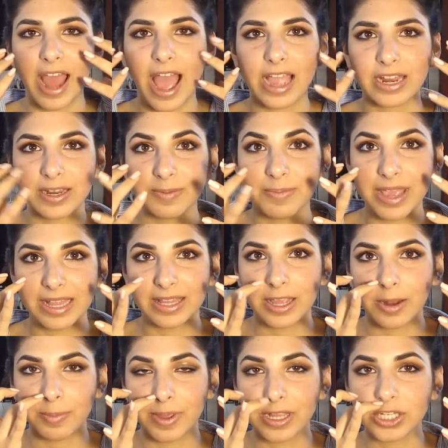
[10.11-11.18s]
acne
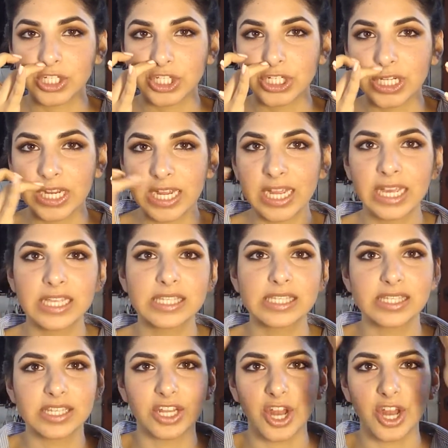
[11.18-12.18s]
mainly on my cheeks,